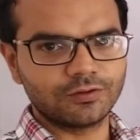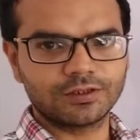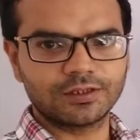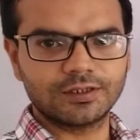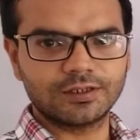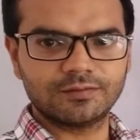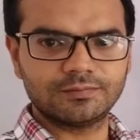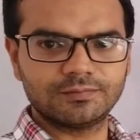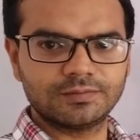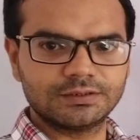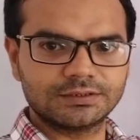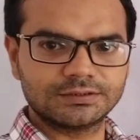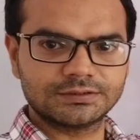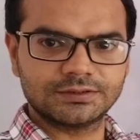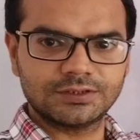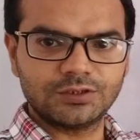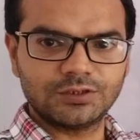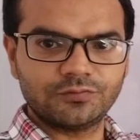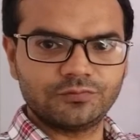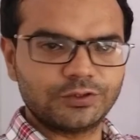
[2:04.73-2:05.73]
numbers
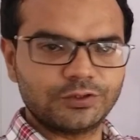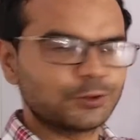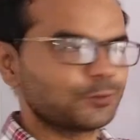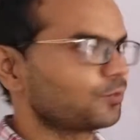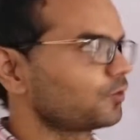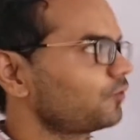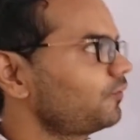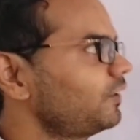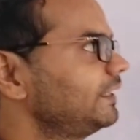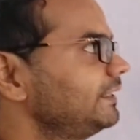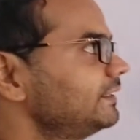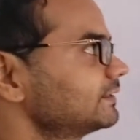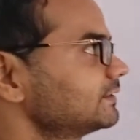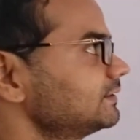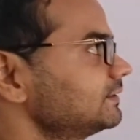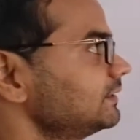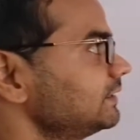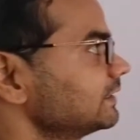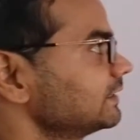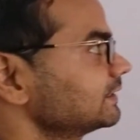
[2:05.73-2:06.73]
which provide us
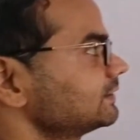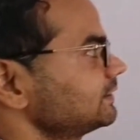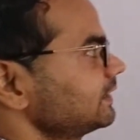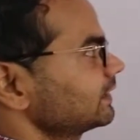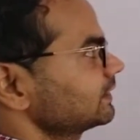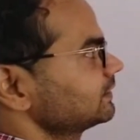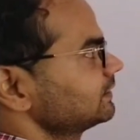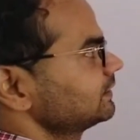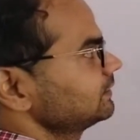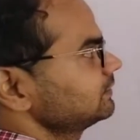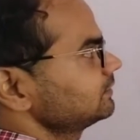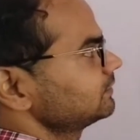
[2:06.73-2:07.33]
the exact